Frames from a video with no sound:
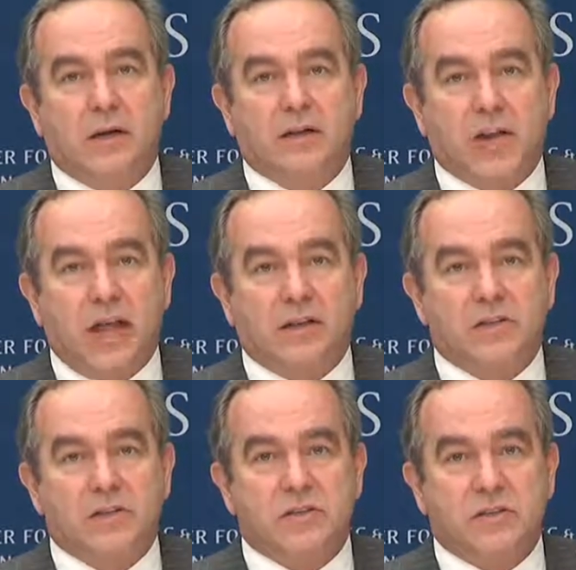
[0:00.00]

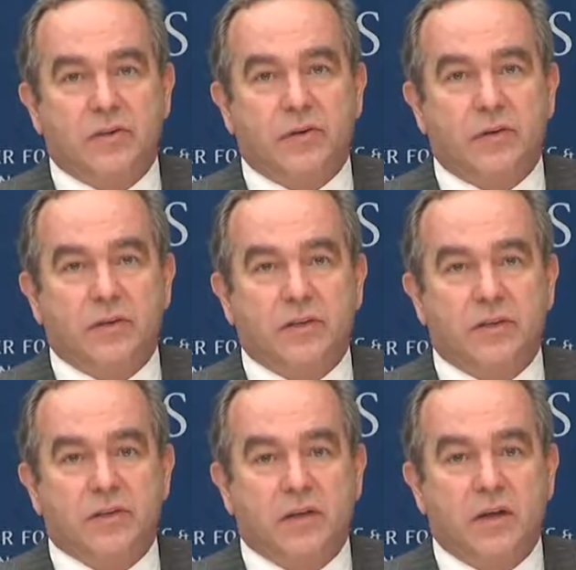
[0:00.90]
challenges and
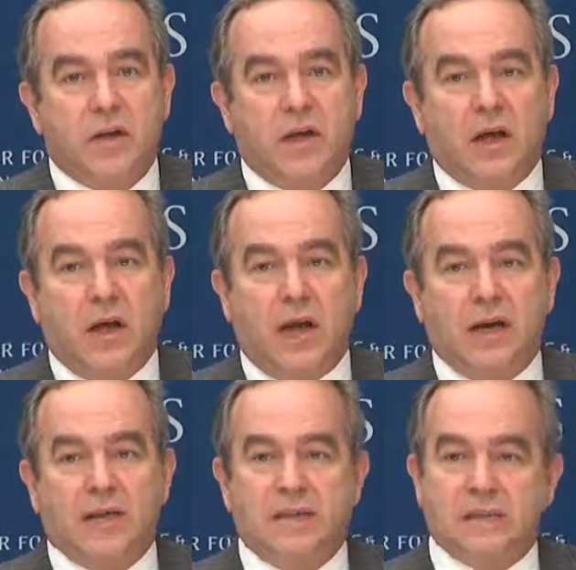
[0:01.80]
difficulties, uh,
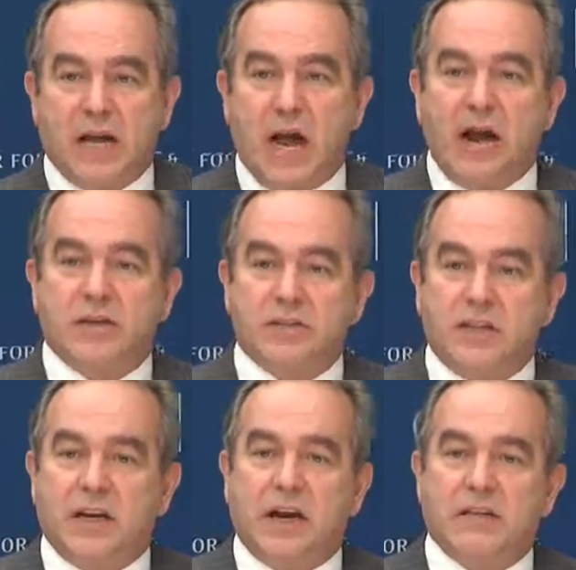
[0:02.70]
a desire to see
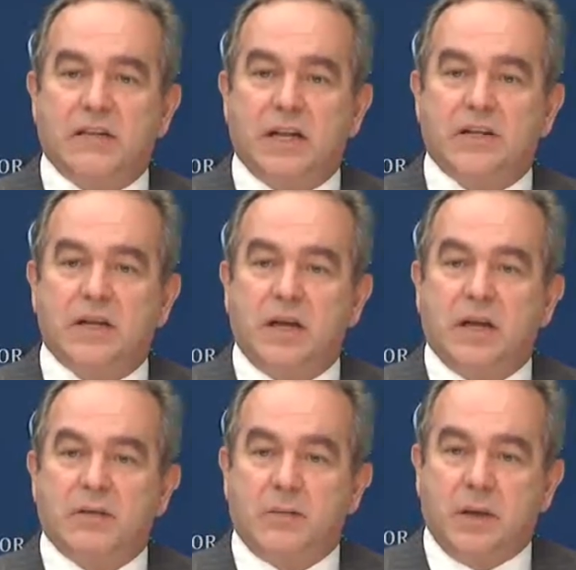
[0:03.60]
the United States
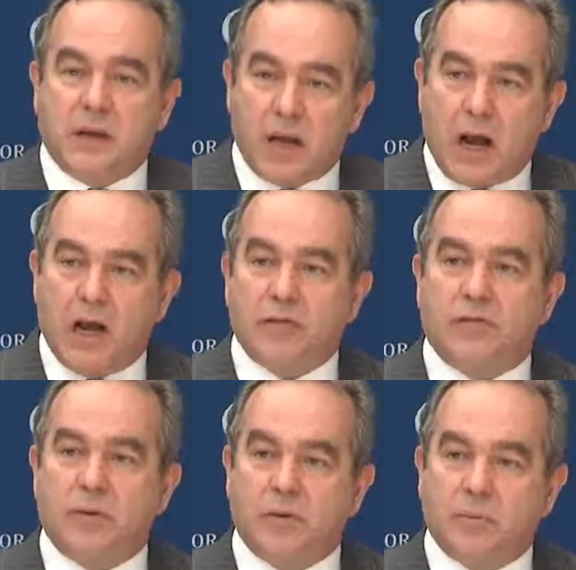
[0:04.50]
to be a
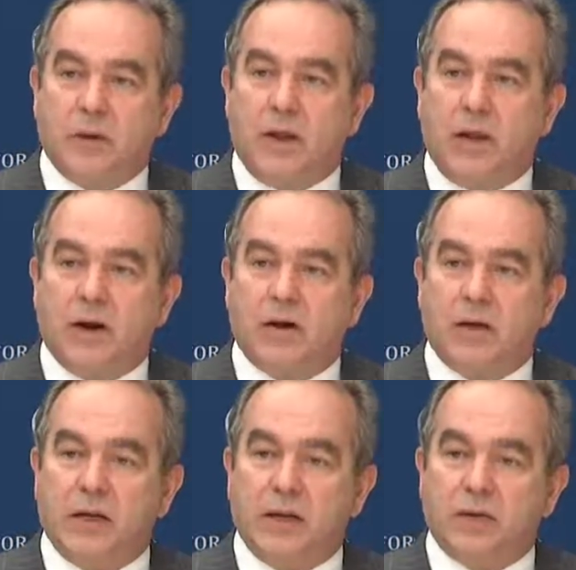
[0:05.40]
confident player
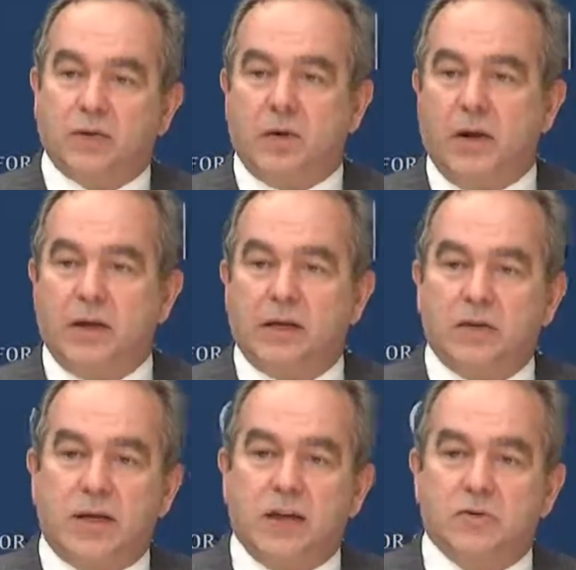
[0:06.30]
in the trading
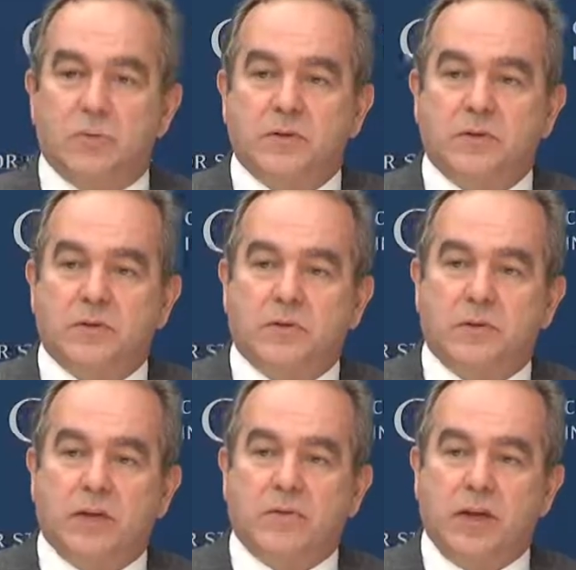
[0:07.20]
engagement of,
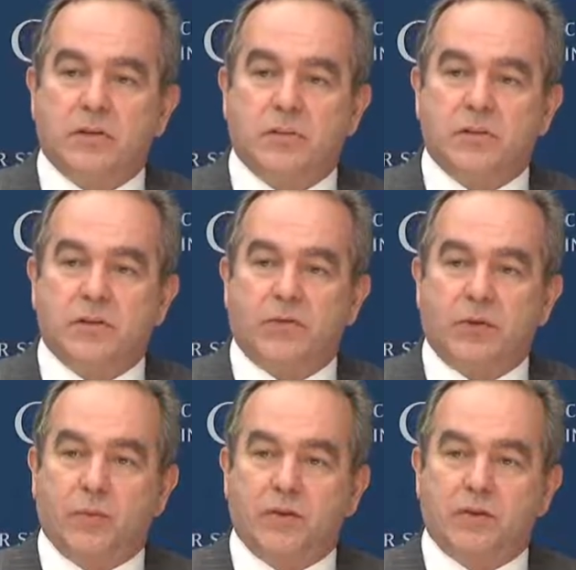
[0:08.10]
of the Asian
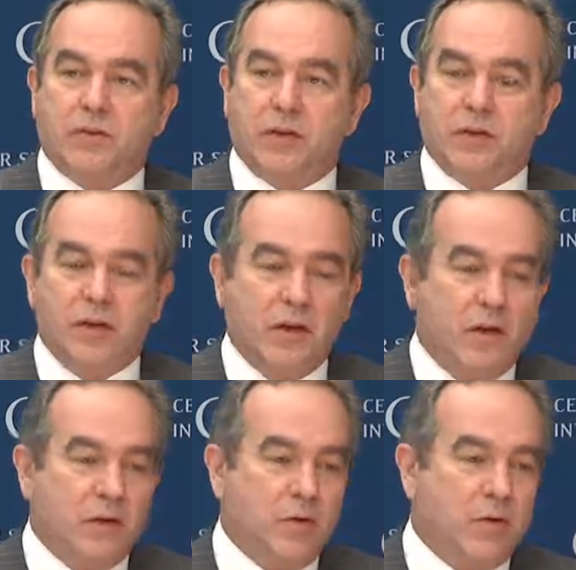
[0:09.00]
Pacific region, the in,
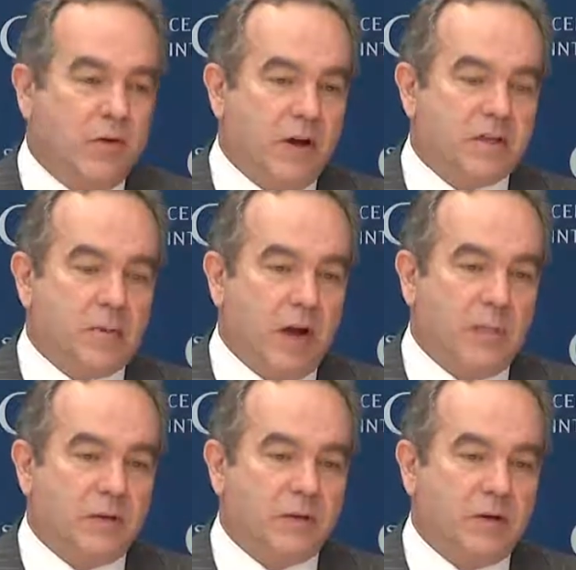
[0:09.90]
new investment
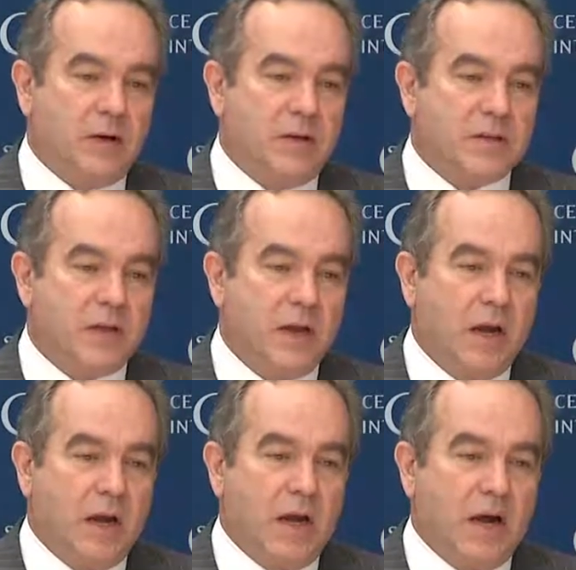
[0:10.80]
opportunities.
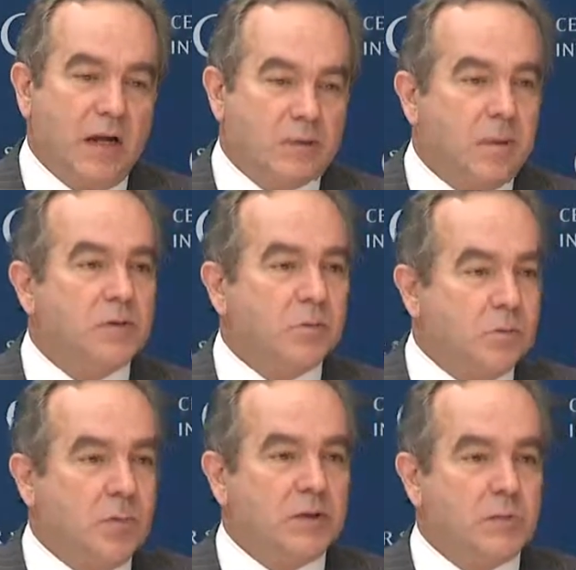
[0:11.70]
Uh, it's, most,
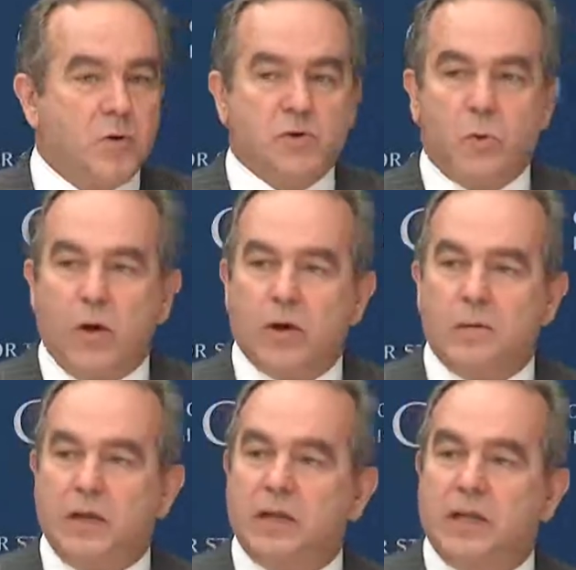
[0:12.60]
it's most
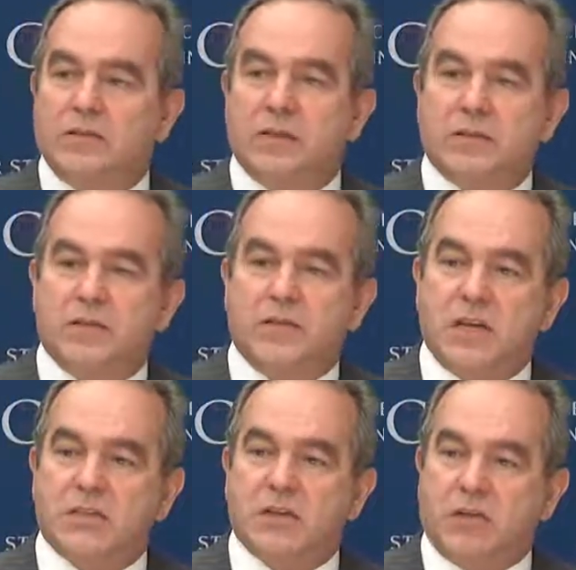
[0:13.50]
welcome, and it gives us a
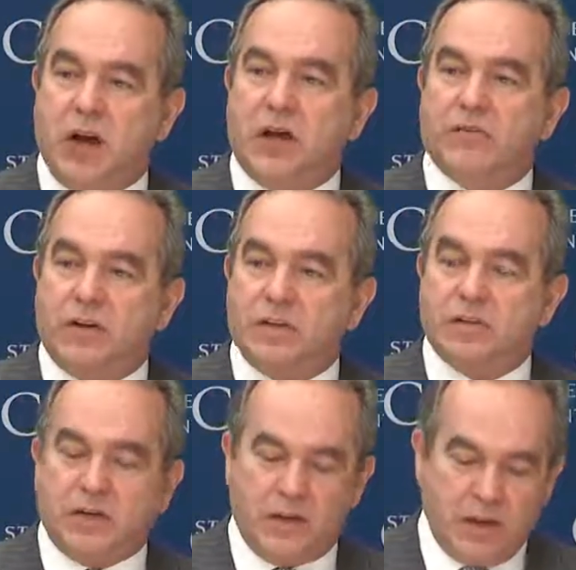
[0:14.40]
sense of confidence
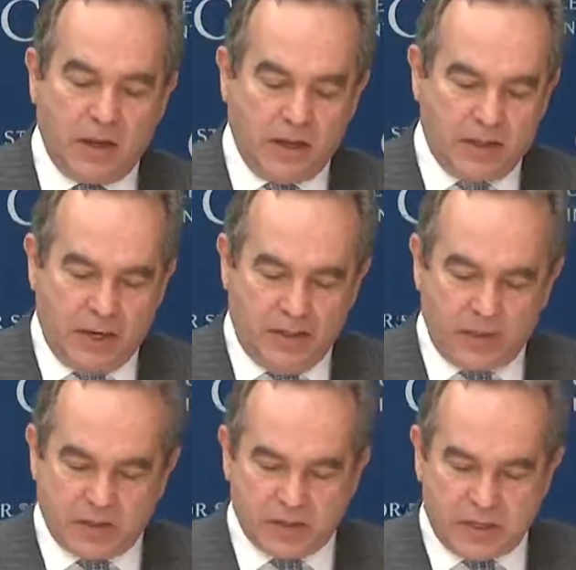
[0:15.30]
that, that
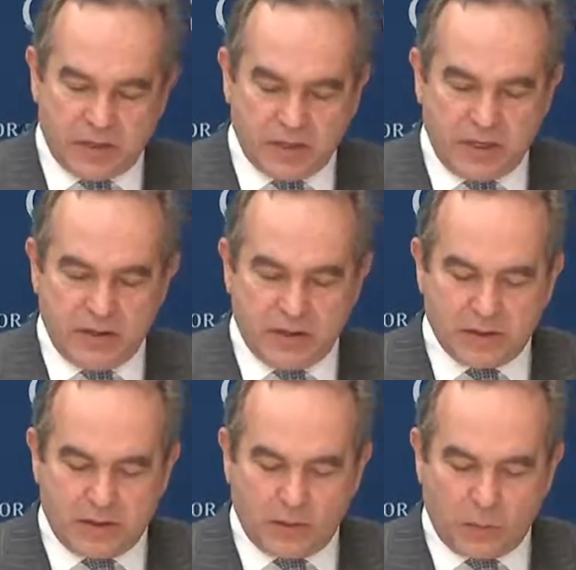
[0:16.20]
others uh, see
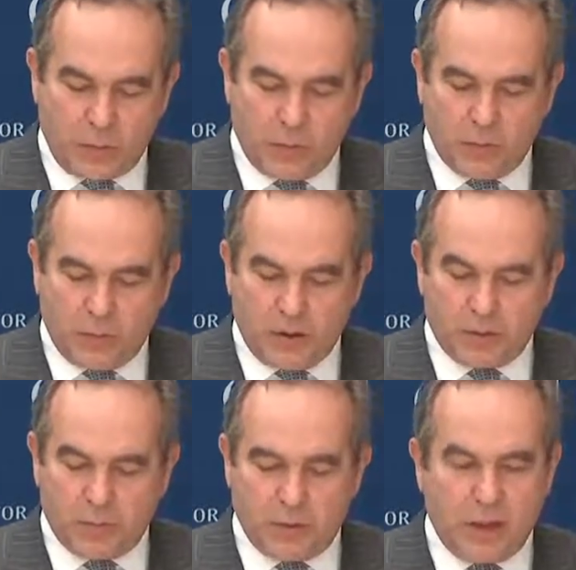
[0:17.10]
this and the role that we
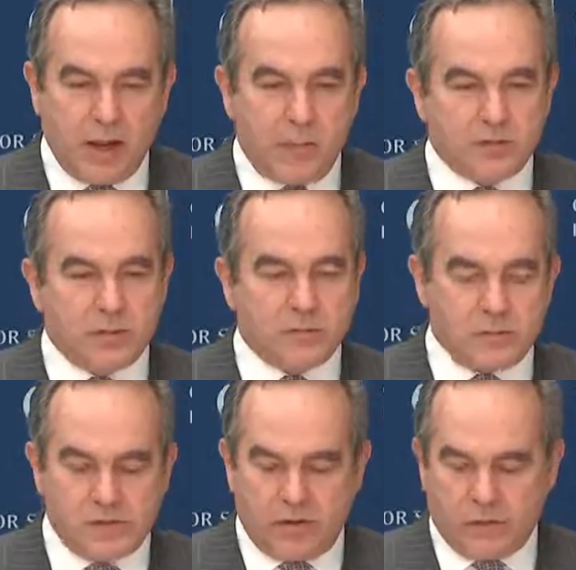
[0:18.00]
could play. But some
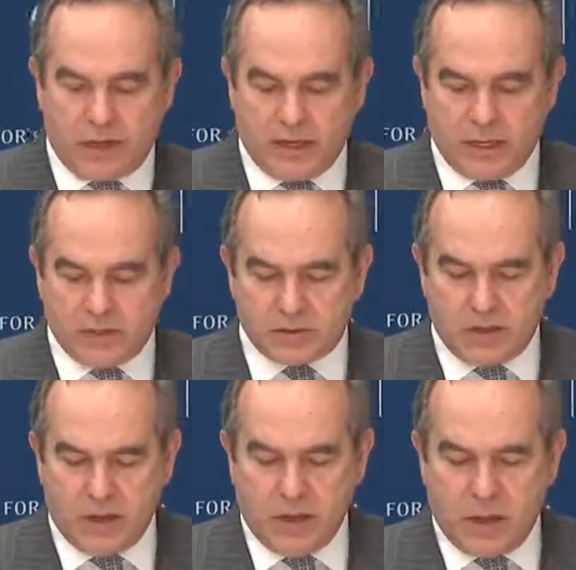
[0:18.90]
specific ideas
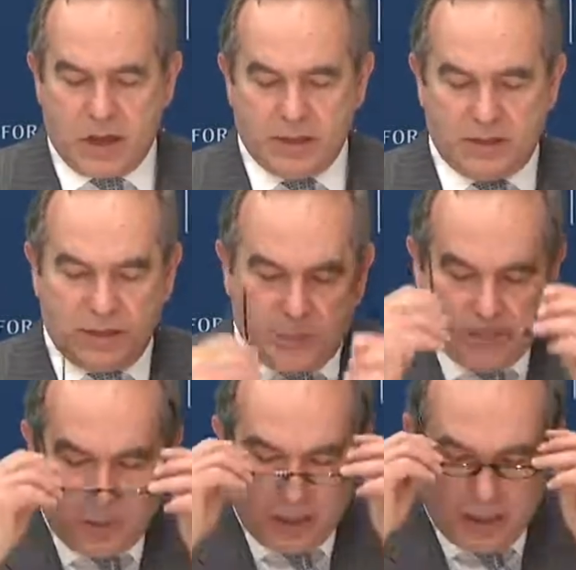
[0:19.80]
on
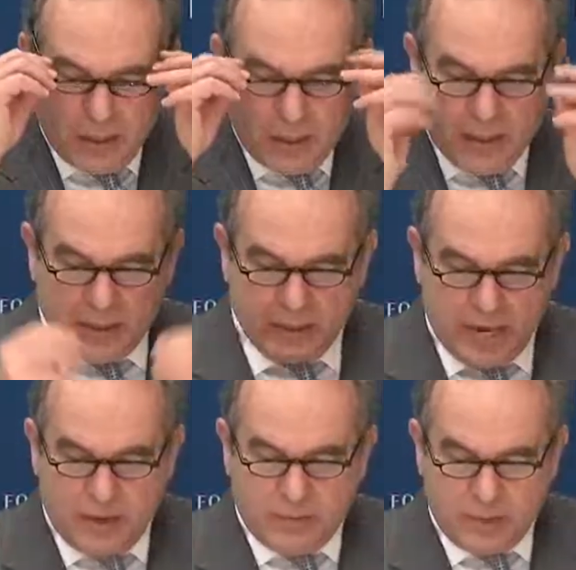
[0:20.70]
TPP.
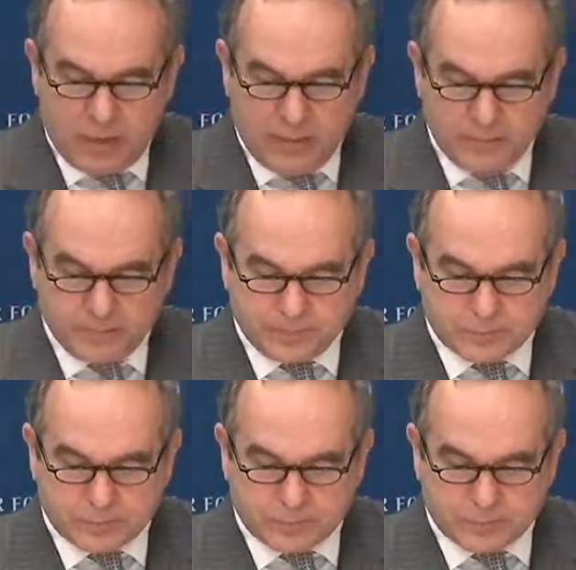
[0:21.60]
Now, um,